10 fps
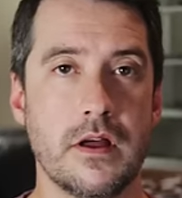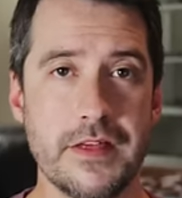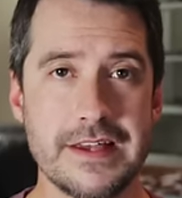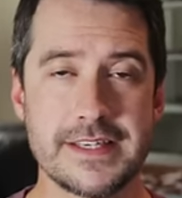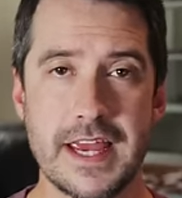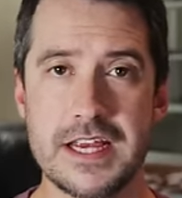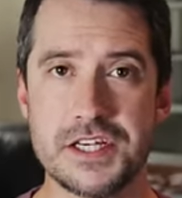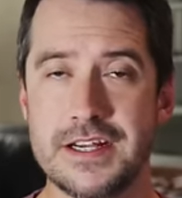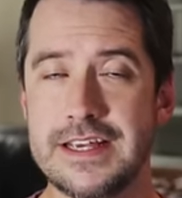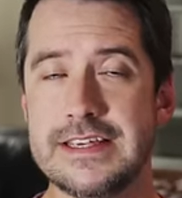This
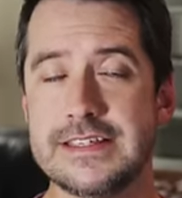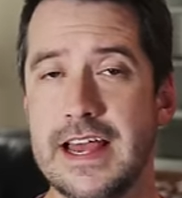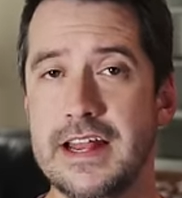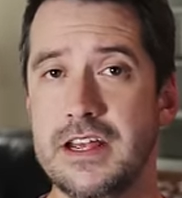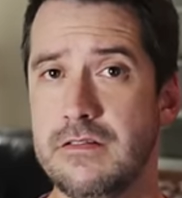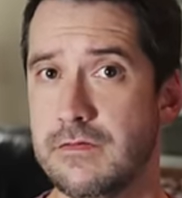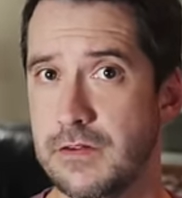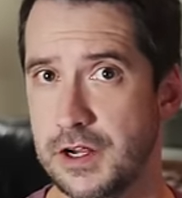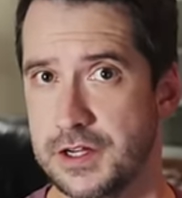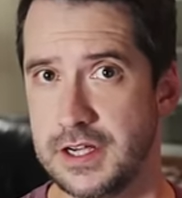engine is an
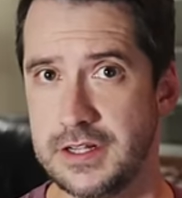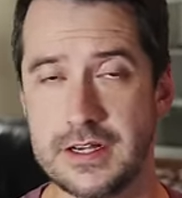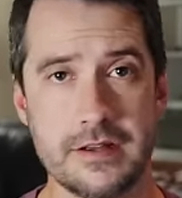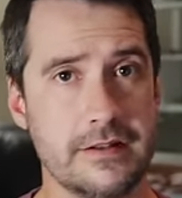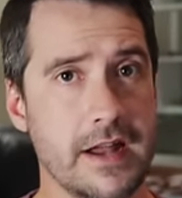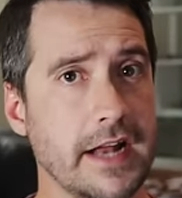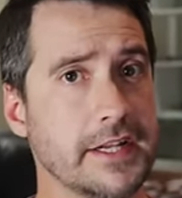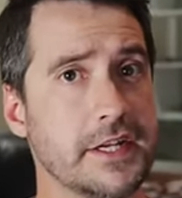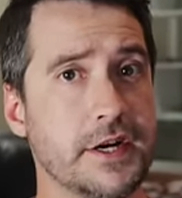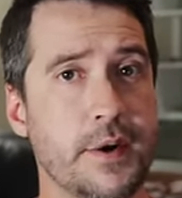inverted
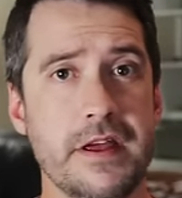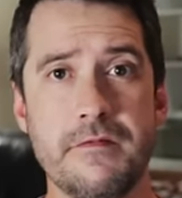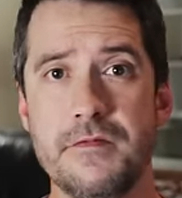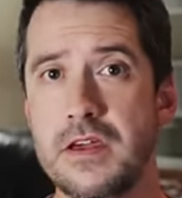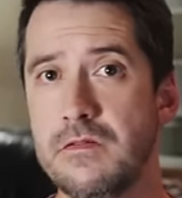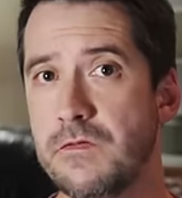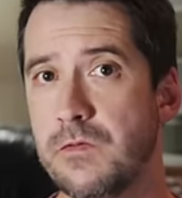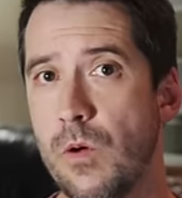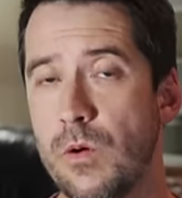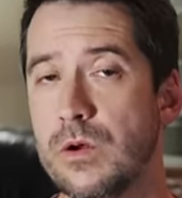90 degree
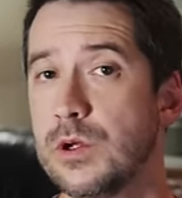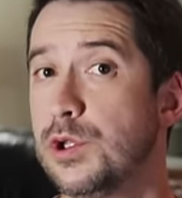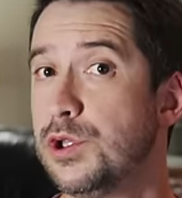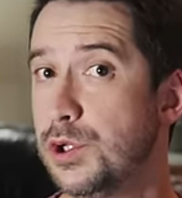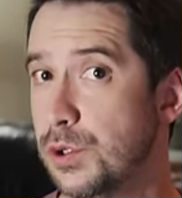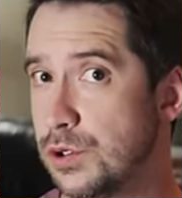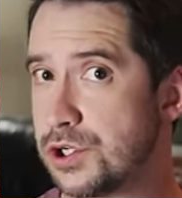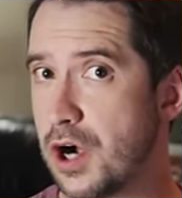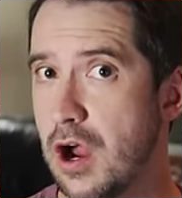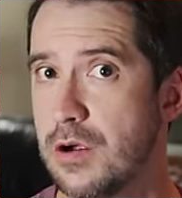V4,
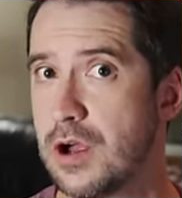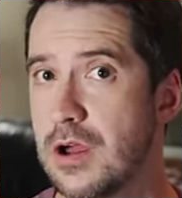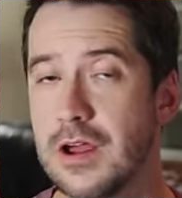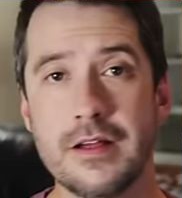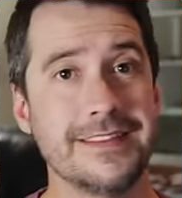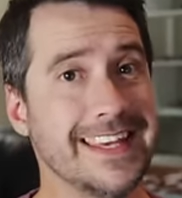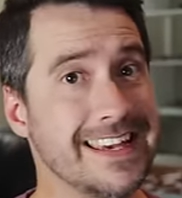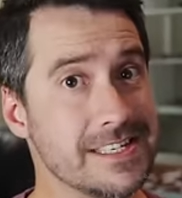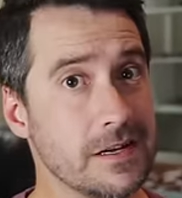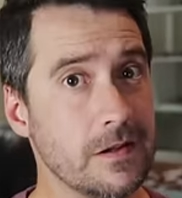two-stroke,
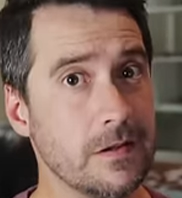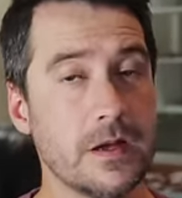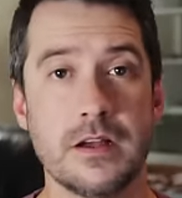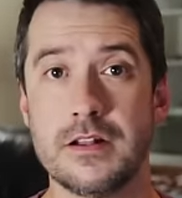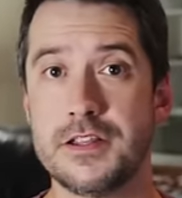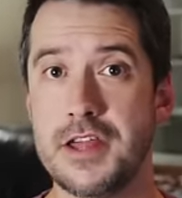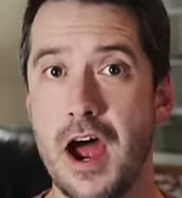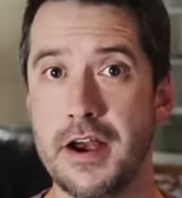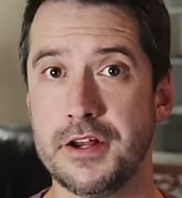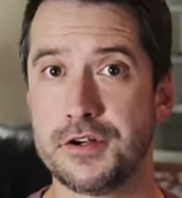diesel,
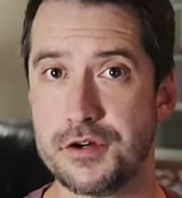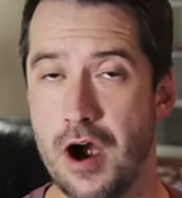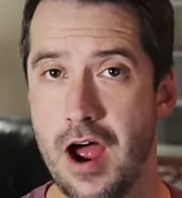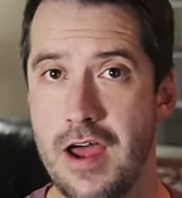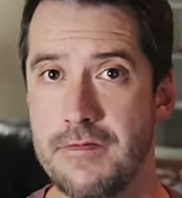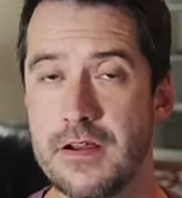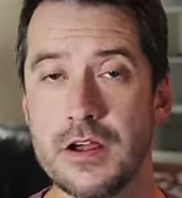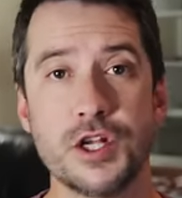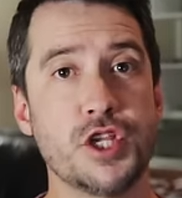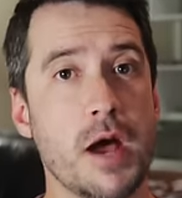direct drive,
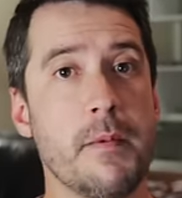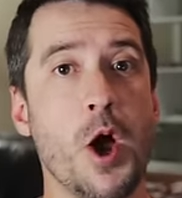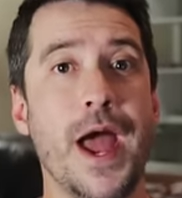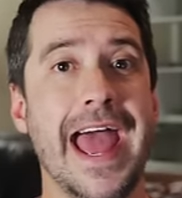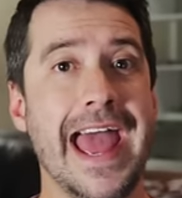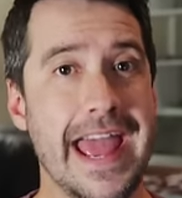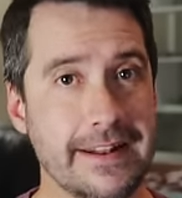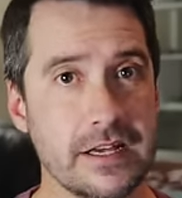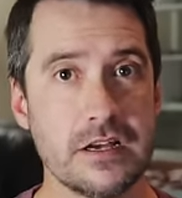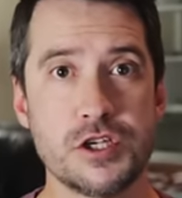turbo
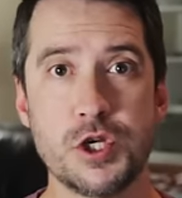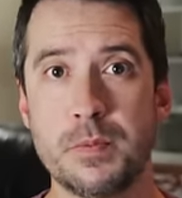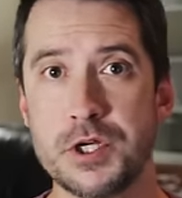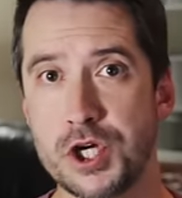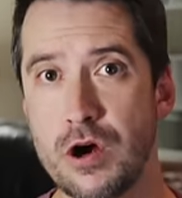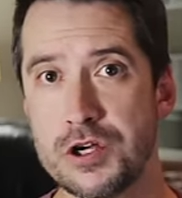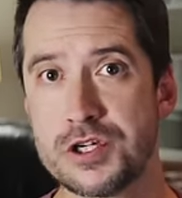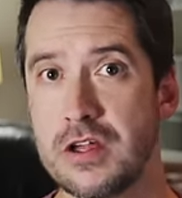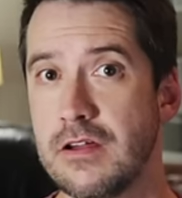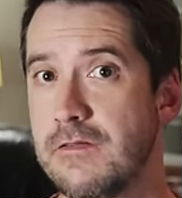and
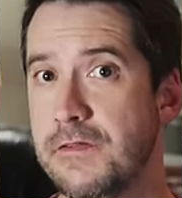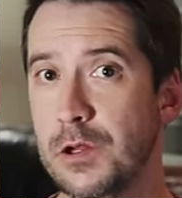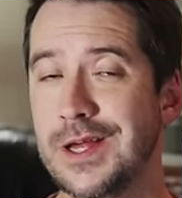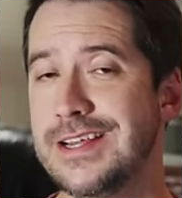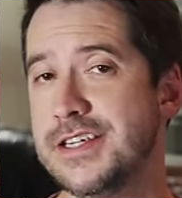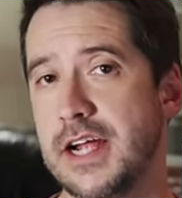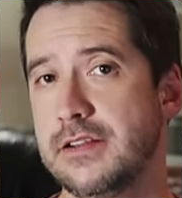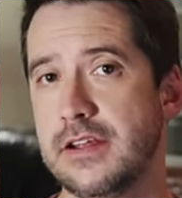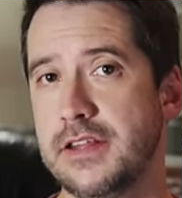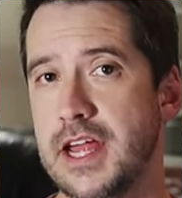supercharged fuel
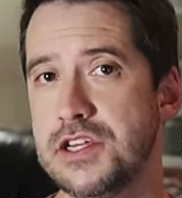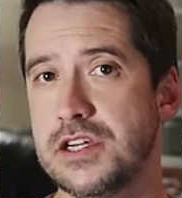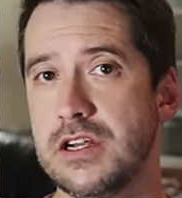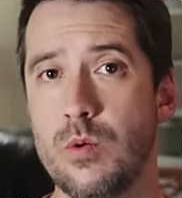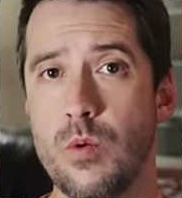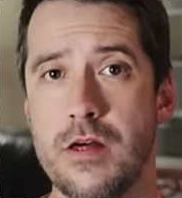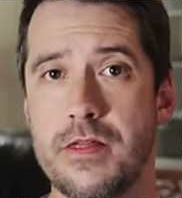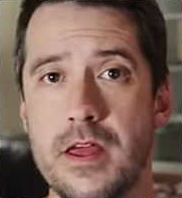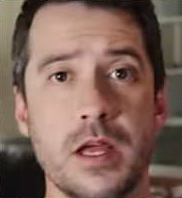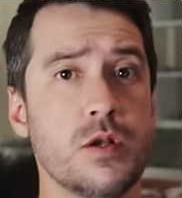injected engine with
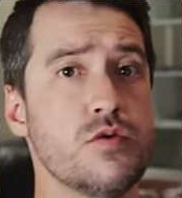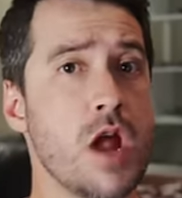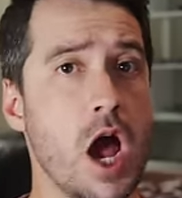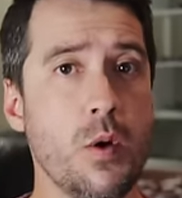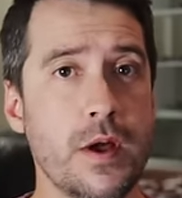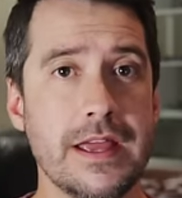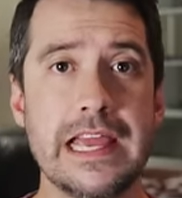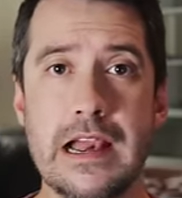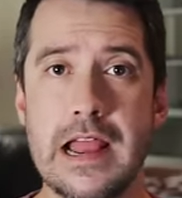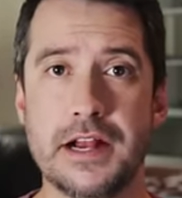no
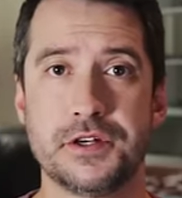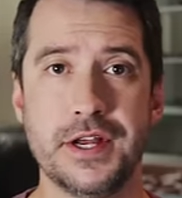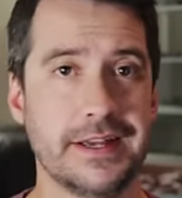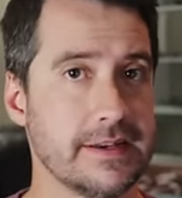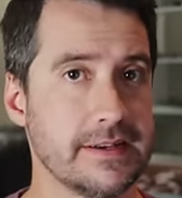electric